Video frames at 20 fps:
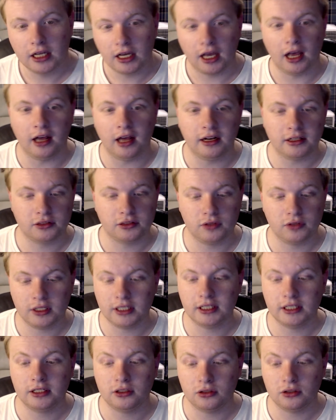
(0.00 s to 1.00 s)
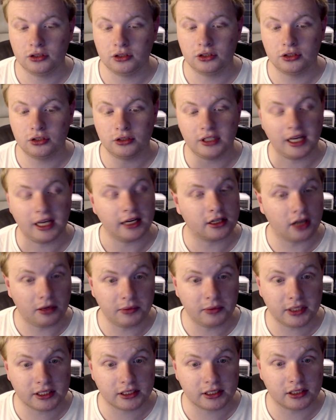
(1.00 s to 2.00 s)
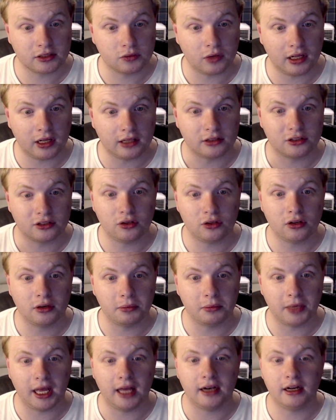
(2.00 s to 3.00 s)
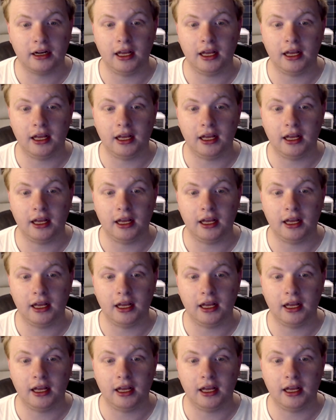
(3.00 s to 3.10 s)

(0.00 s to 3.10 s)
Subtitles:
And it's really good to get comments as well and talk about it.